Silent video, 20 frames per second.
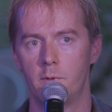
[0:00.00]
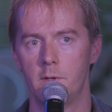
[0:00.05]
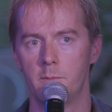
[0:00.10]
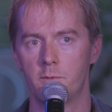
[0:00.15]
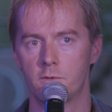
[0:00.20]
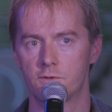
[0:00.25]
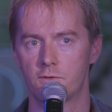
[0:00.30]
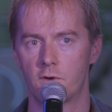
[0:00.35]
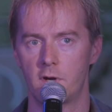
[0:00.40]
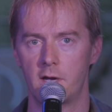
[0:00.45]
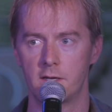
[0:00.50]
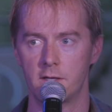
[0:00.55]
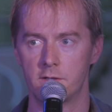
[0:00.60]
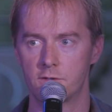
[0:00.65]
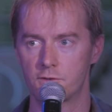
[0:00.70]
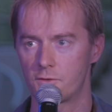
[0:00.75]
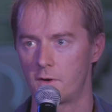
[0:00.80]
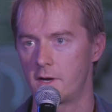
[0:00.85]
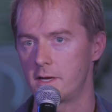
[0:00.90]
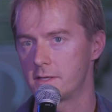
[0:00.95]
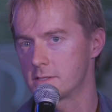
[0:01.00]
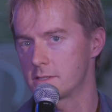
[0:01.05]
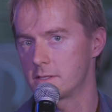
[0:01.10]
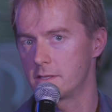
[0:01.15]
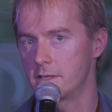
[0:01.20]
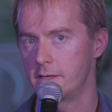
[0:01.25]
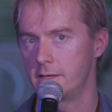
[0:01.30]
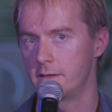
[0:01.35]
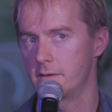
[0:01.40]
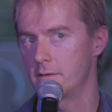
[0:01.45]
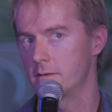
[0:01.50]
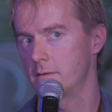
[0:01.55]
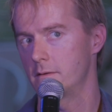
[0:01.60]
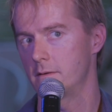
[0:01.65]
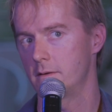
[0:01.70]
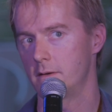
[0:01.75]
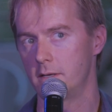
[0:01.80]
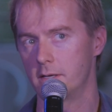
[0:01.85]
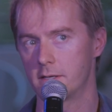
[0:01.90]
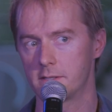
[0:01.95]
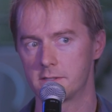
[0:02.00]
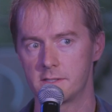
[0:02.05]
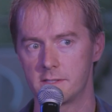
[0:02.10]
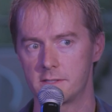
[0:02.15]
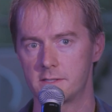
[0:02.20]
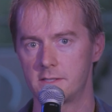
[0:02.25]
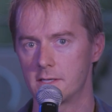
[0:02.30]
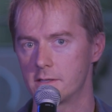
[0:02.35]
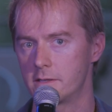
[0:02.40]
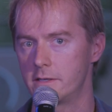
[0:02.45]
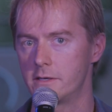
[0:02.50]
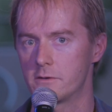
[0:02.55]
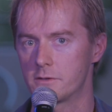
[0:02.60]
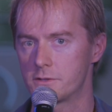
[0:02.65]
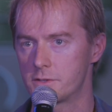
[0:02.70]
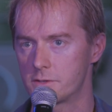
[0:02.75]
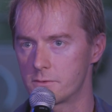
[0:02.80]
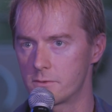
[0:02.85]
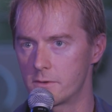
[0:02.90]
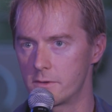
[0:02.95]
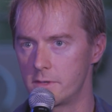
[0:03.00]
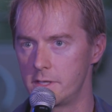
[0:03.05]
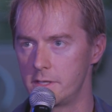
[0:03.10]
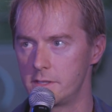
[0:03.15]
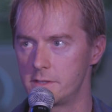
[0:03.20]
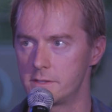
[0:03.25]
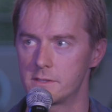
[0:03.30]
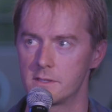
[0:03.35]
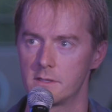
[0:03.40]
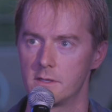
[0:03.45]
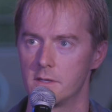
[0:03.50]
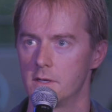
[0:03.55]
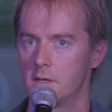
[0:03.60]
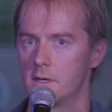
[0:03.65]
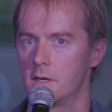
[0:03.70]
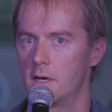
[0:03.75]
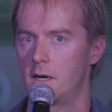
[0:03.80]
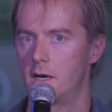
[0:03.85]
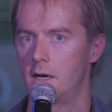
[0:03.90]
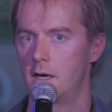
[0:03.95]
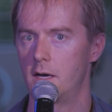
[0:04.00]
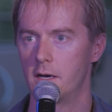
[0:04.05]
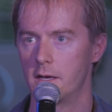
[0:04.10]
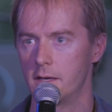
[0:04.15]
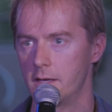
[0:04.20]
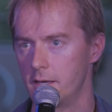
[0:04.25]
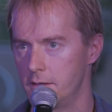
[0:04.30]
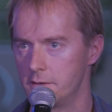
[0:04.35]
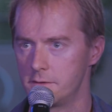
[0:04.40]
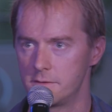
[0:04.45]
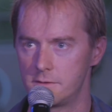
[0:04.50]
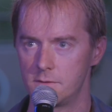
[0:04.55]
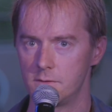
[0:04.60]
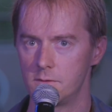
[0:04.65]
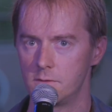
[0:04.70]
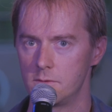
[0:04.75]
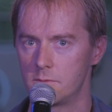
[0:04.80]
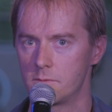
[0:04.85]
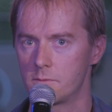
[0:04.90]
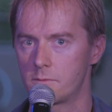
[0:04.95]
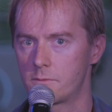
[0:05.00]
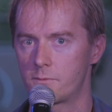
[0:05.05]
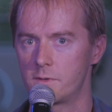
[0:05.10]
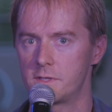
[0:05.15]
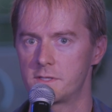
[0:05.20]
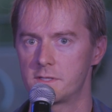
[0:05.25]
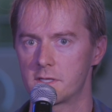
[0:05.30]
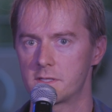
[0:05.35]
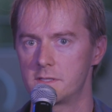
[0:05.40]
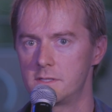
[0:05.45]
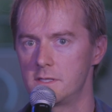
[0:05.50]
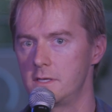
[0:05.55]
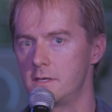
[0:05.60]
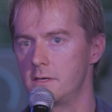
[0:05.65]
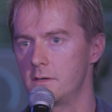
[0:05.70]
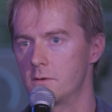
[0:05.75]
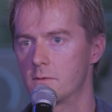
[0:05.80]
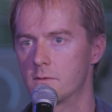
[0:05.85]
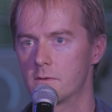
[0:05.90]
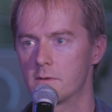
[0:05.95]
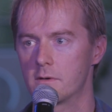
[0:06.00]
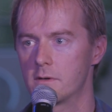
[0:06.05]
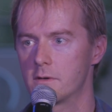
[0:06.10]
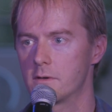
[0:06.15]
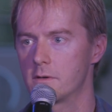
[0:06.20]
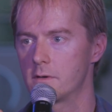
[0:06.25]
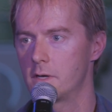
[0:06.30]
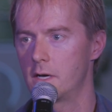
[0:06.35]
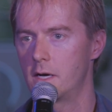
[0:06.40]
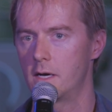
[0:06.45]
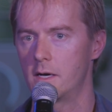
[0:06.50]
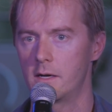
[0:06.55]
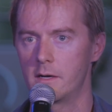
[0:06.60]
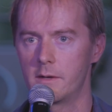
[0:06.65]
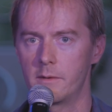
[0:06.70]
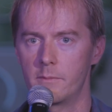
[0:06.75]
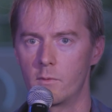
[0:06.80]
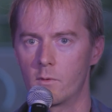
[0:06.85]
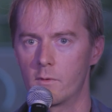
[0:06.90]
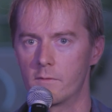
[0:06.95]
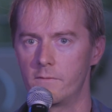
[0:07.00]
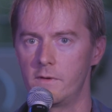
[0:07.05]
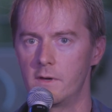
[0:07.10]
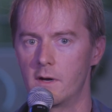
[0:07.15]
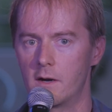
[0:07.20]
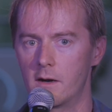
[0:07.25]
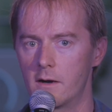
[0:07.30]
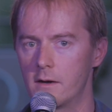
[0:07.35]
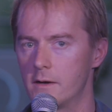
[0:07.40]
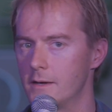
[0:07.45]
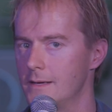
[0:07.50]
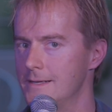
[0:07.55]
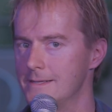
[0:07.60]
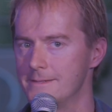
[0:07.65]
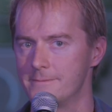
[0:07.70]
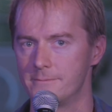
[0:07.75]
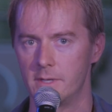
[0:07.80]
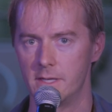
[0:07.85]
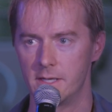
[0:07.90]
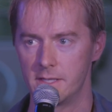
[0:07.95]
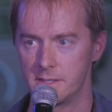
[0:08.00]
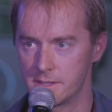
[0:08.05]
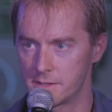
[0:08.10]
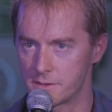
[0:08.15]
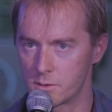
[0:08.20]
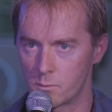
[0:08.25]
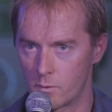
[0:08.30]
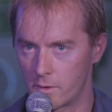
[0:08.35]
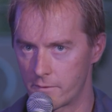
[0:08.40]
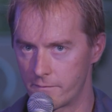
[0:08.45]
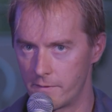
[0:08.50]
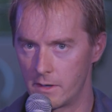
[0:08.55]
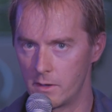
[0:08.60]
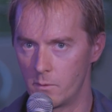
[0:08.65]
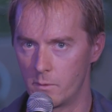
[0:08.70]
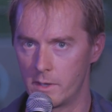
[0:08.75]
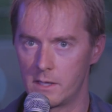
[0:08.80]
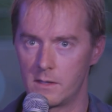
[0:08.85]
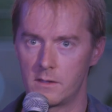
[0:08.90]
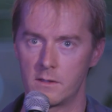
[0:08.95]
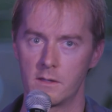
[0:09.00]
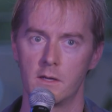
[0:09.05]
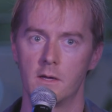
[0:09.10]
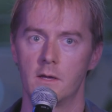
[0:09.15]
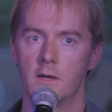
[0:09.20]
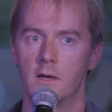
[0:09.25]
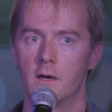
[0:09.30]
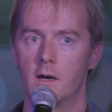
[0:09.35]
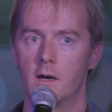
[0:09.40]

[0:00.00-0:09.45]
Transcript: people trying to translate existing linear stories into 360 or VR, and it doesn't work very well.